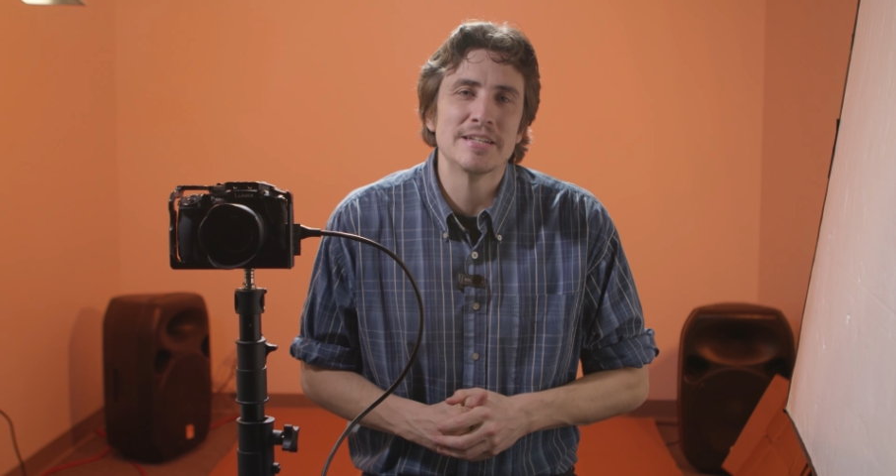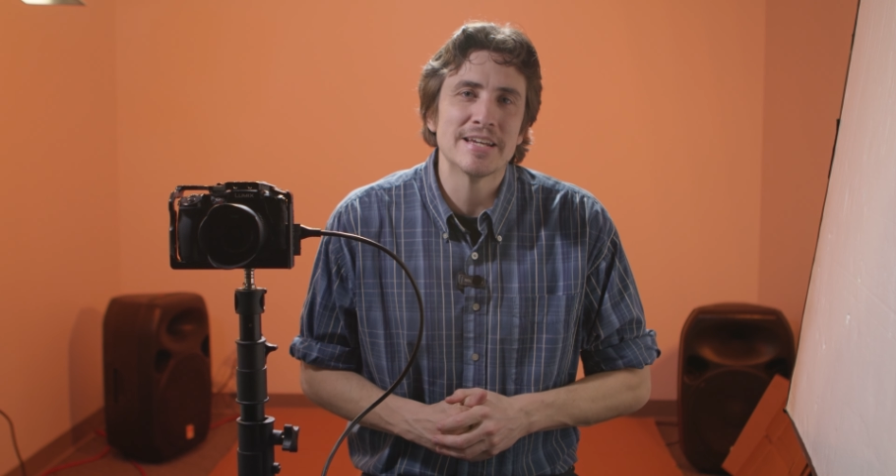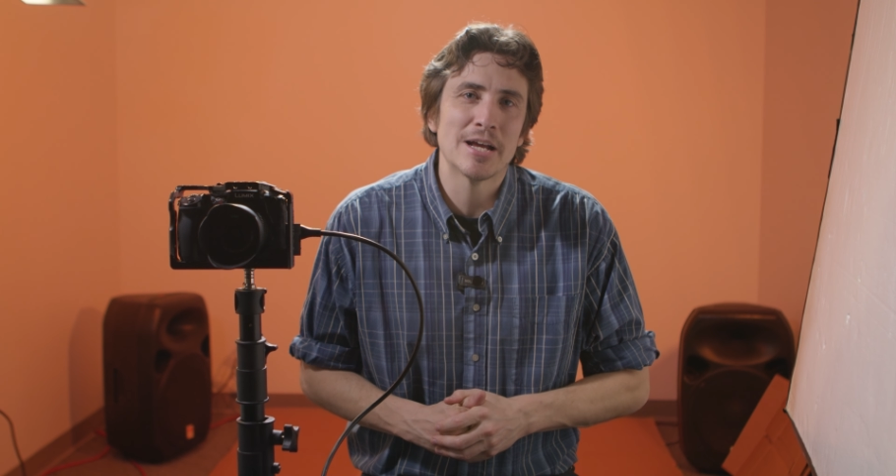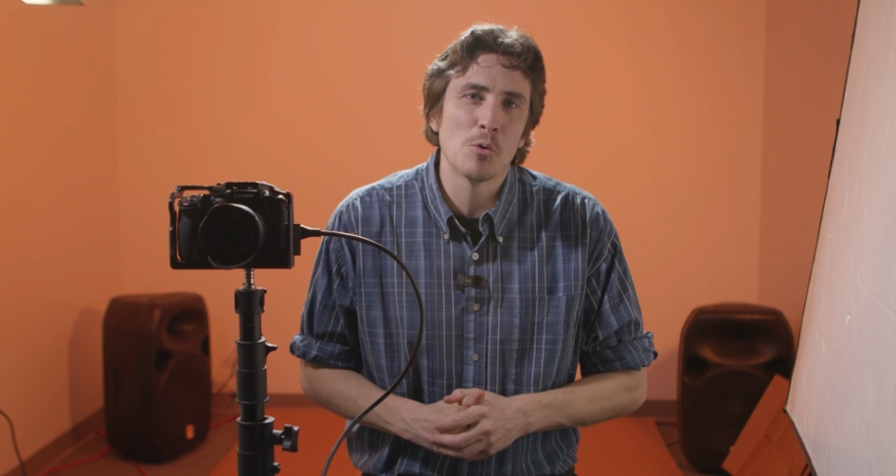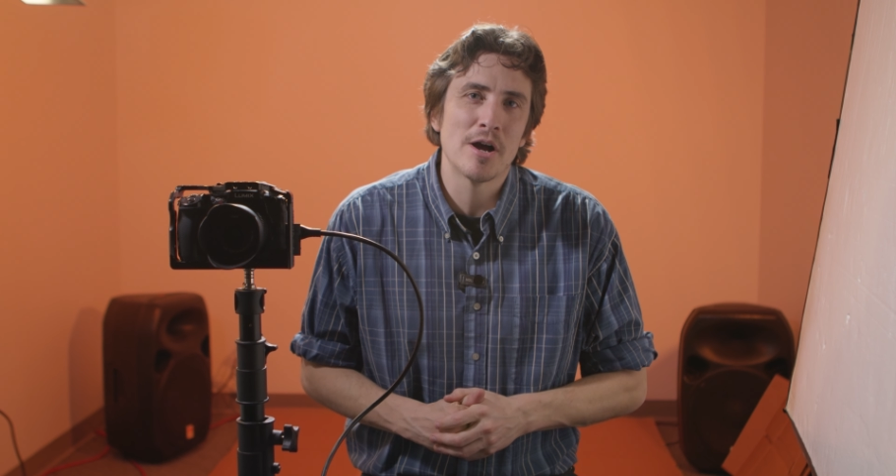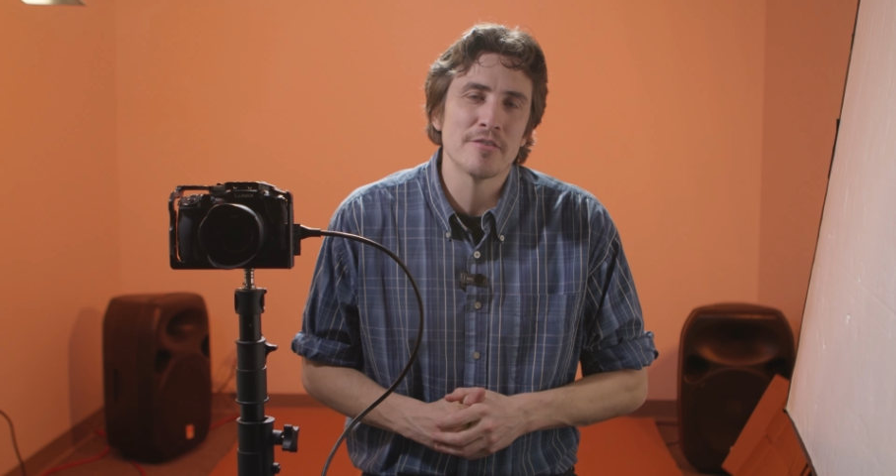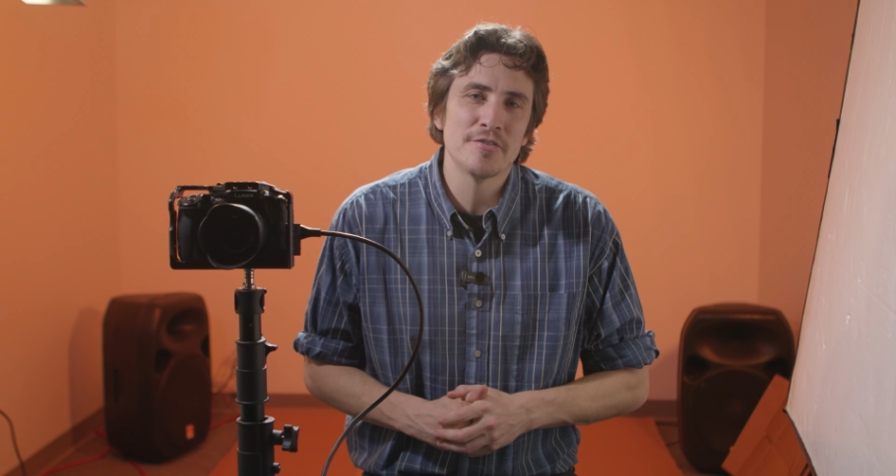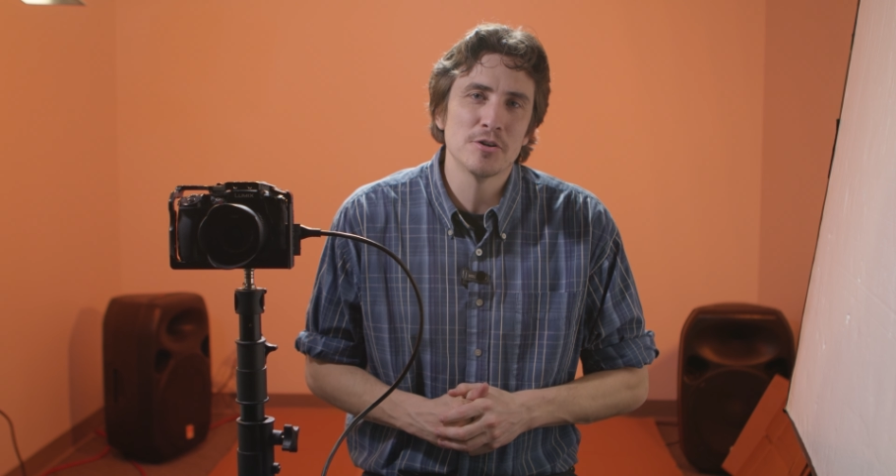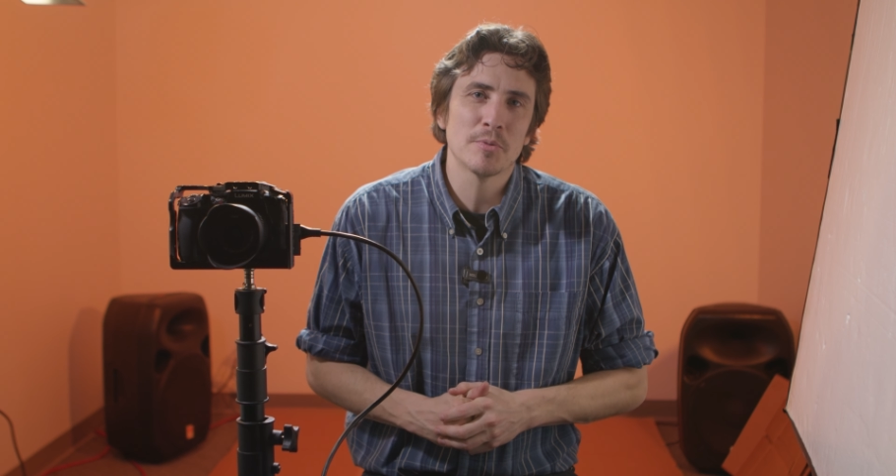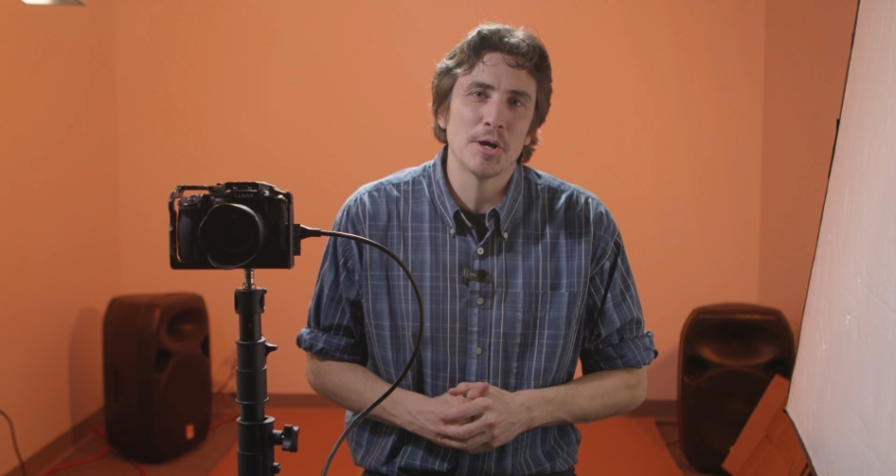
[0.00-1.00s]
DIY
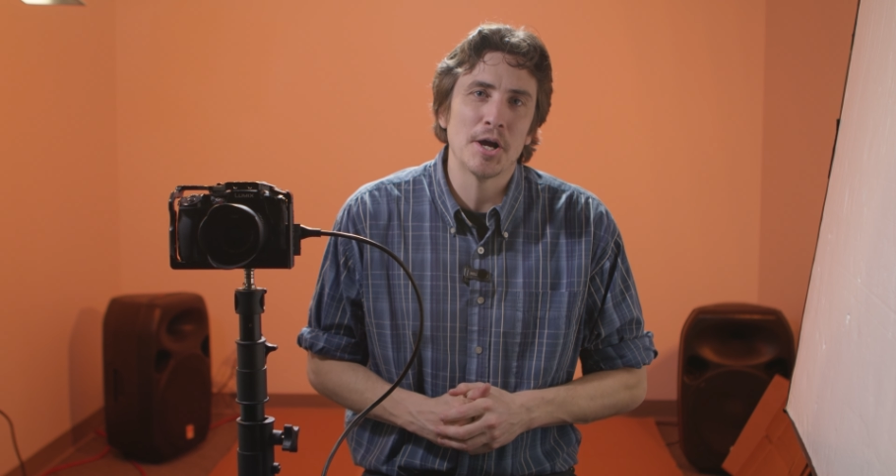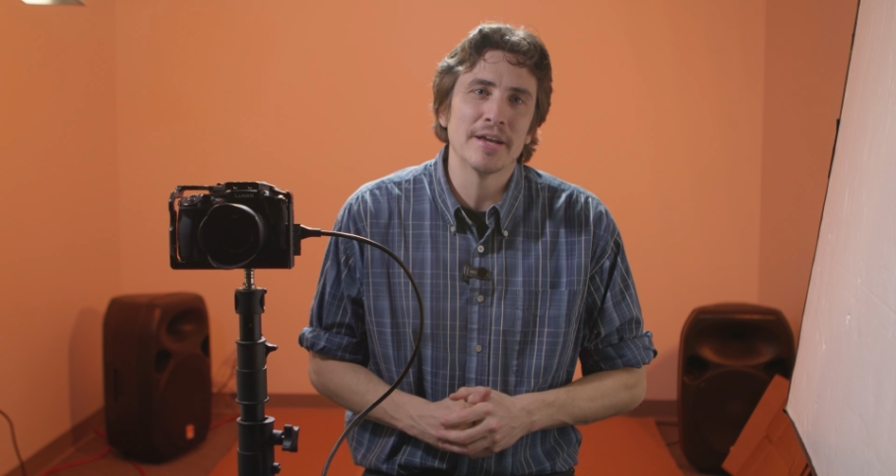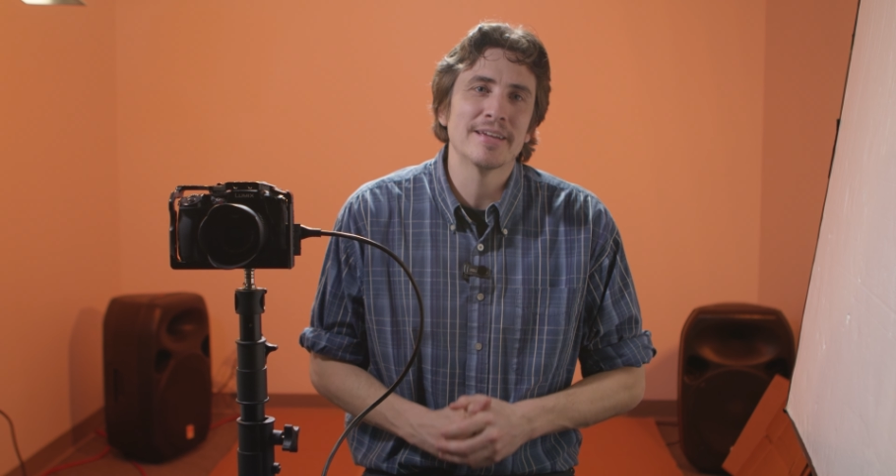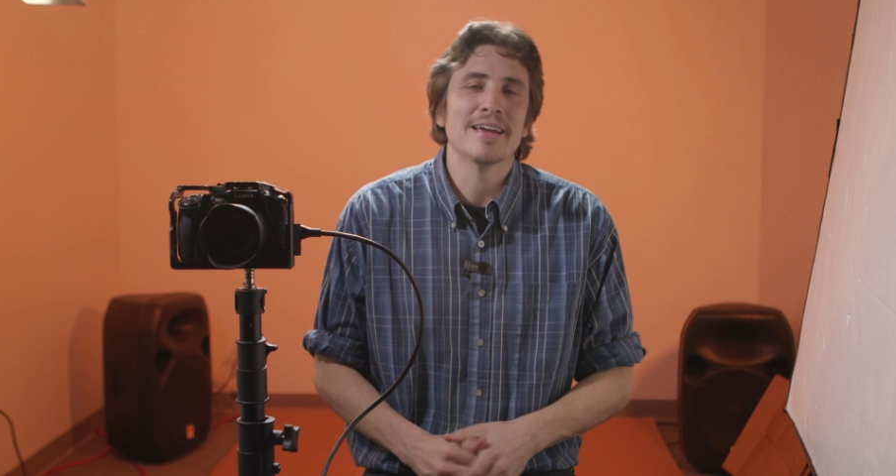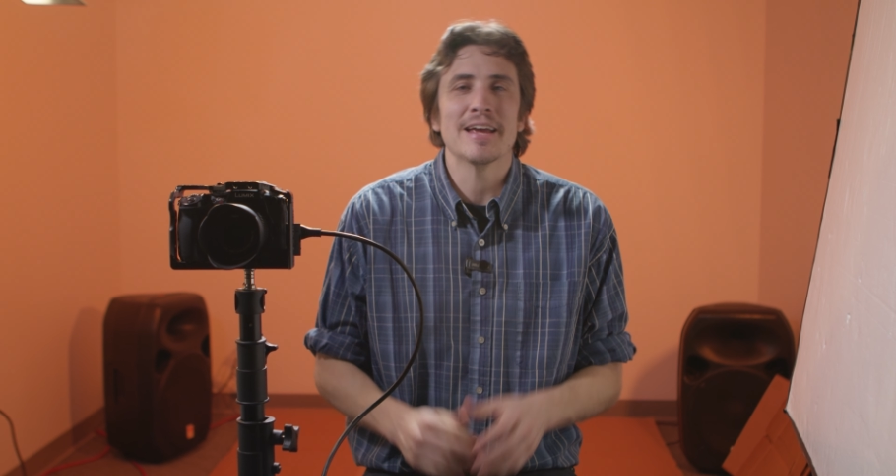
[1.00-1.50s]
film guy,